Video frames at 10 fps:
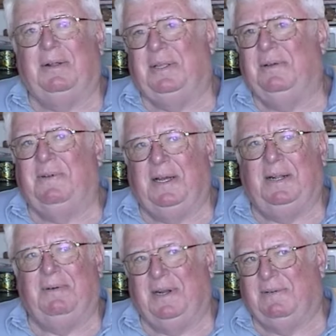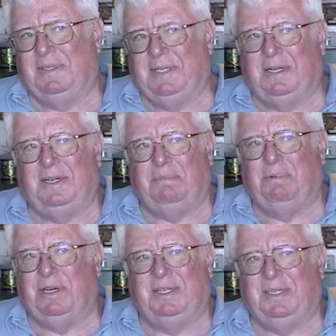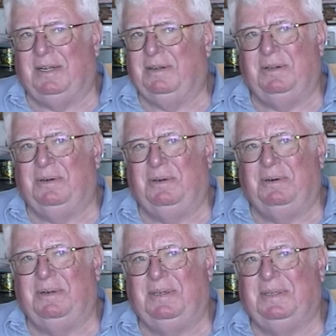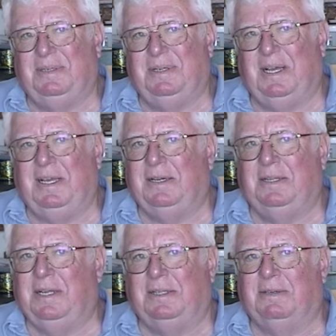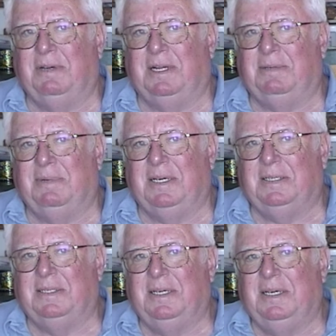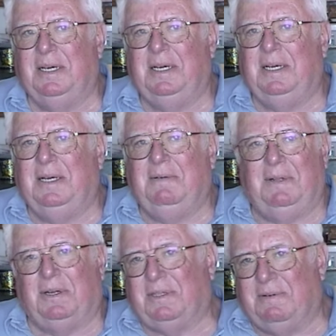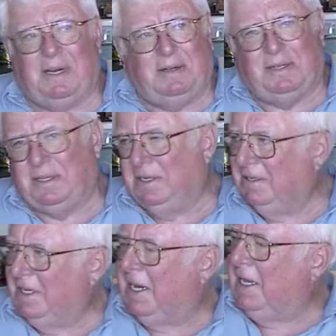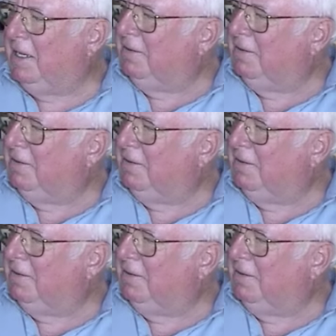get out there and finally one of us had enough brains, I don't know who. I ain't going to take the credit because we looked around and here the